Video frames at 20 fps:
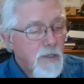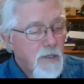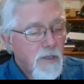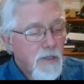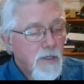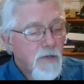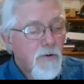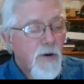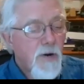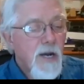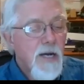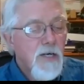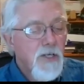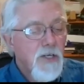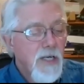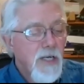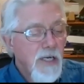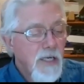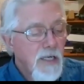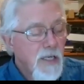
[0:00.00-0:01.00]

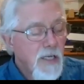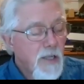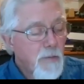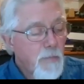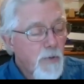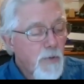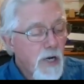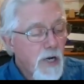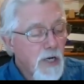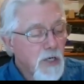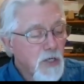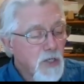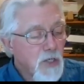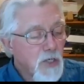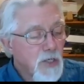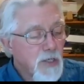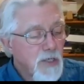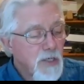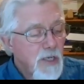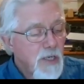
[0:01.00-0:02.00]
crashing into the brush.
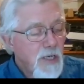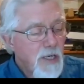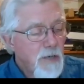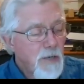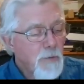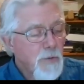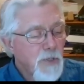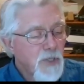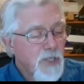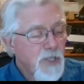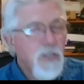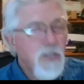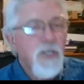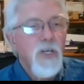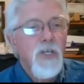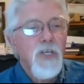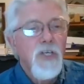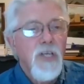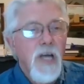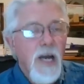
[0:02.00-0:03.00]
It was such a
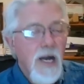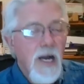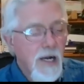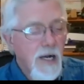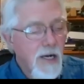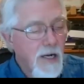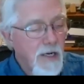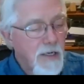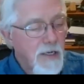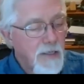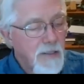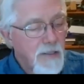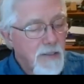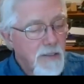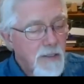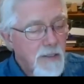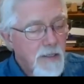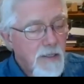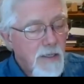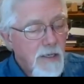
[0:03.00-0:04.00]
shock.
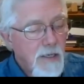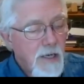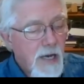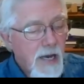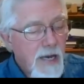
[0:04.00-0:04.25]
I